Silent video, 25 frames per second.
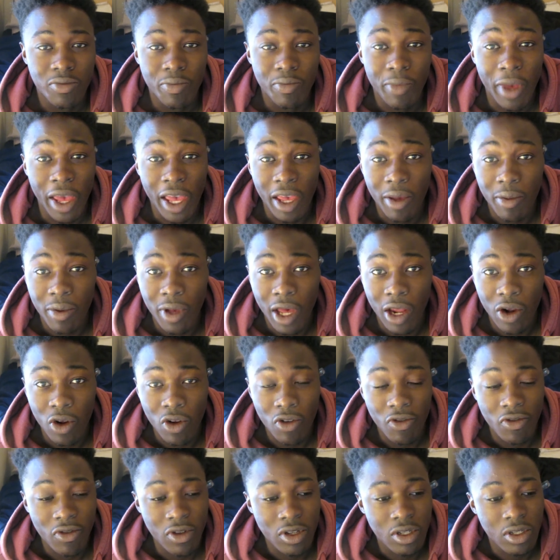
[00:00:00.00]
baby, I don't know
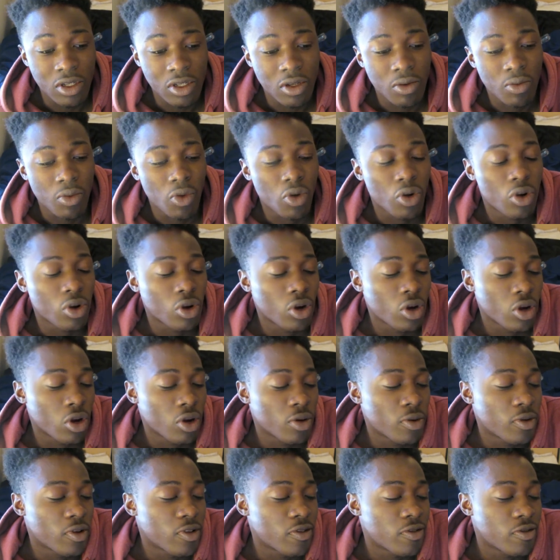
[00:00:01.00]
if it's a boy or a
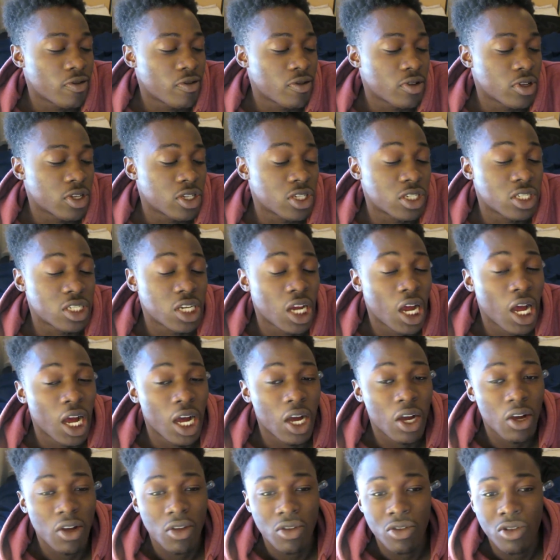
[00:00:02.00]
girl, with his
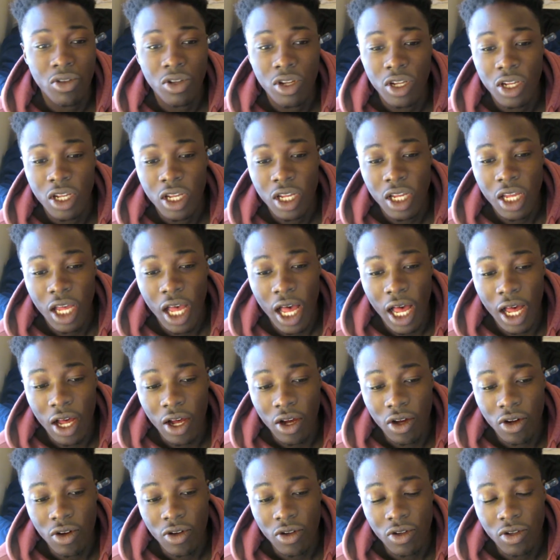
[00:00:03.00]
child,
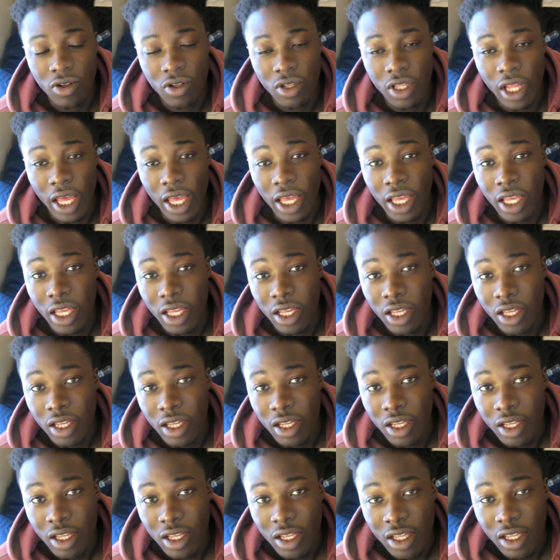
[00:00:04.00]
how they
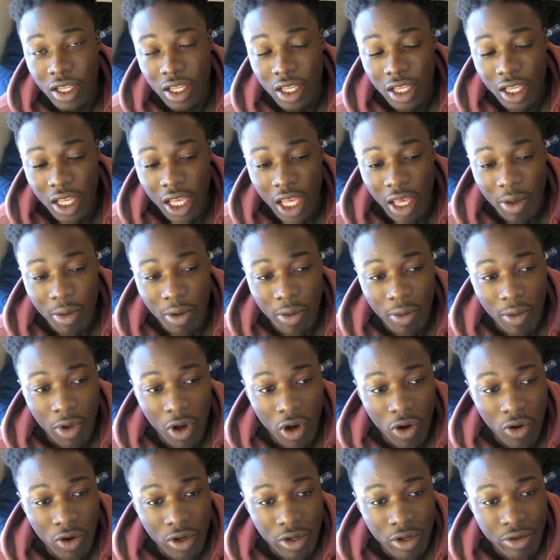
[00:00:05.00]
keep him
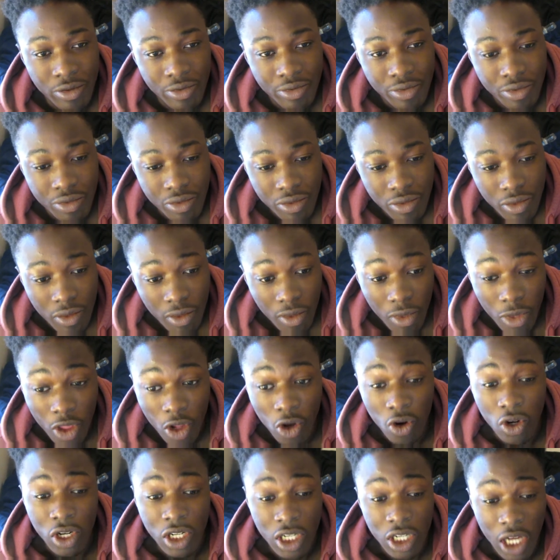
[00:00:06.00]
going,
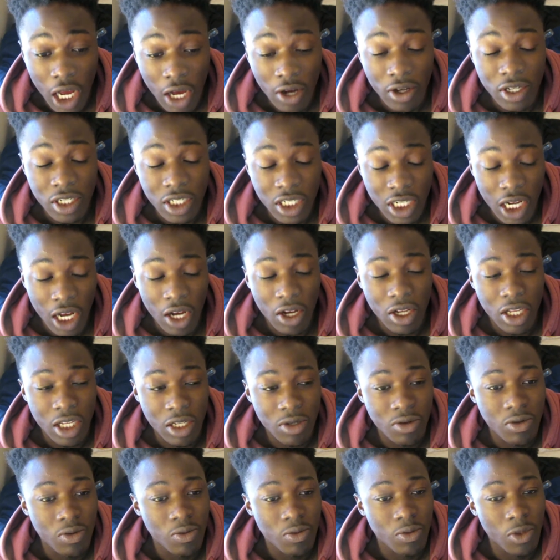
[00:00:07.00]
or how his child
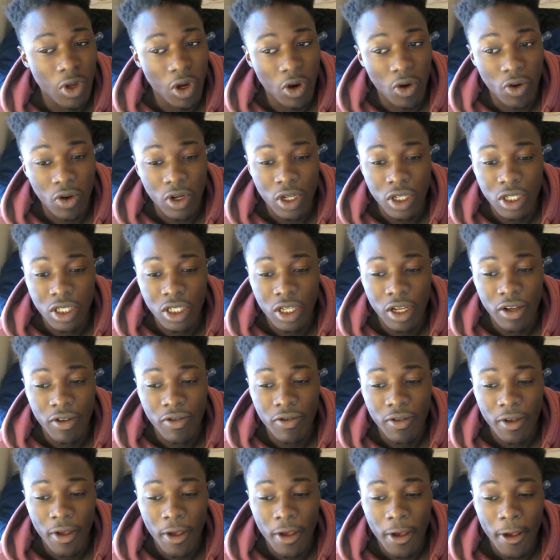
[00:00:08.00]
keeps him going and stuff.
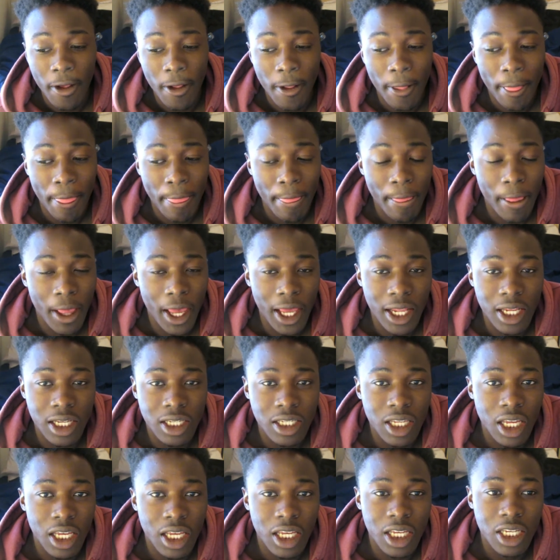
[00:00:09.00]
And
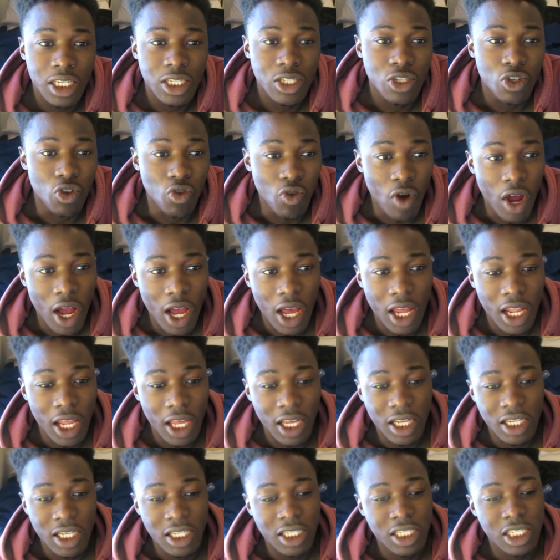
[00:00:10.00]
just, like, his grind,
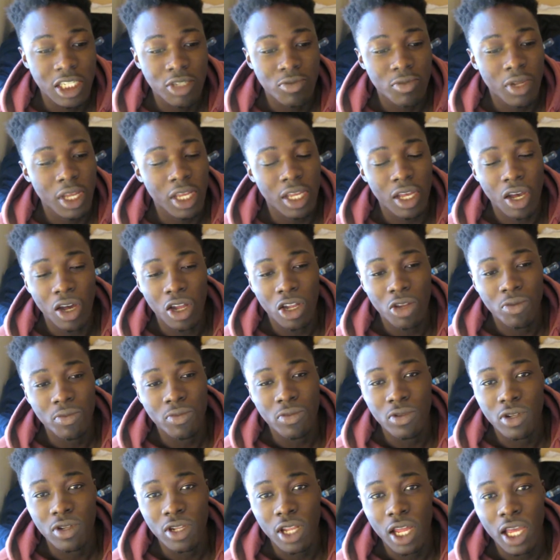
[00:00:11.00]
like, it just seemed like all,
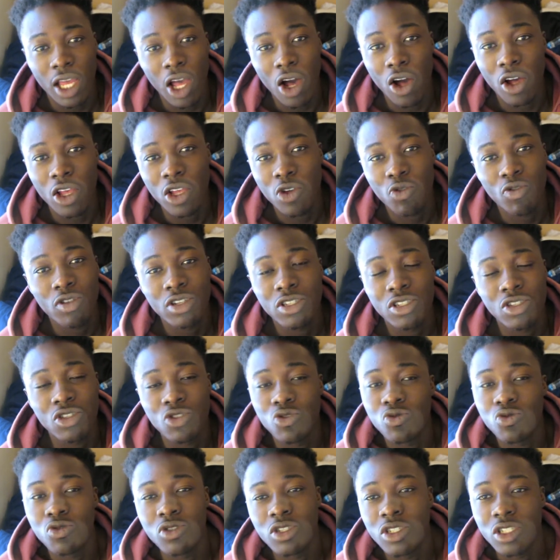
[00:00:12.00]
him, like, all he wants to
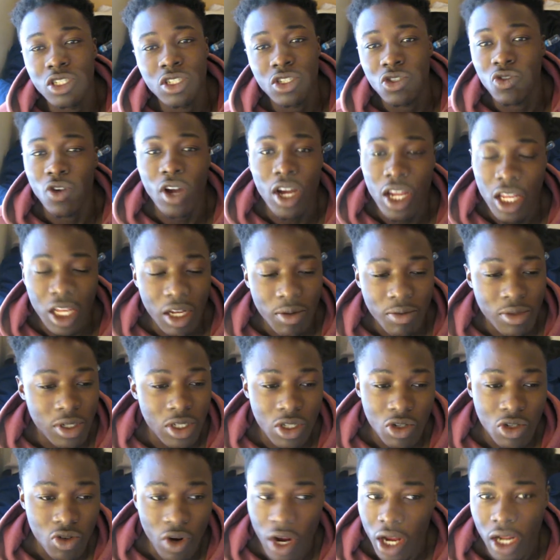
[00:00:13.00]
do is just grind. Like, I'm
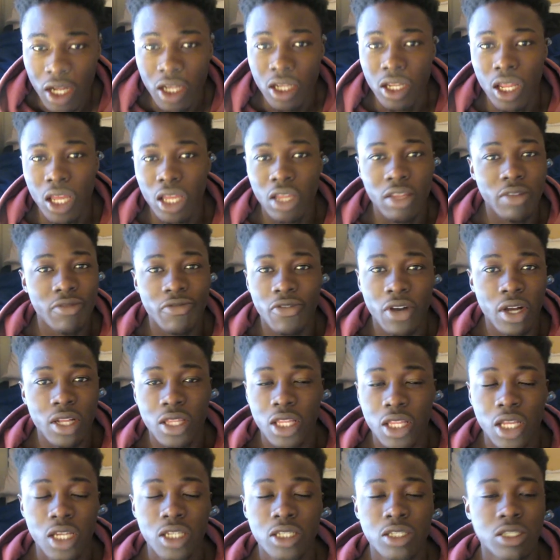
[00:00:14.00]
just grinding, like, fuck
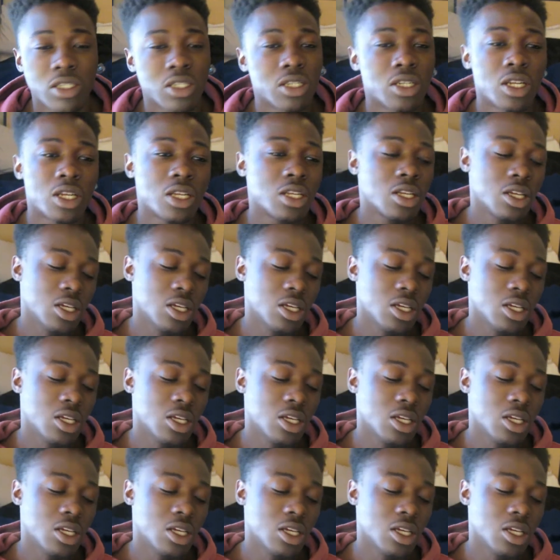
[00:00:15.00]
that shit, like.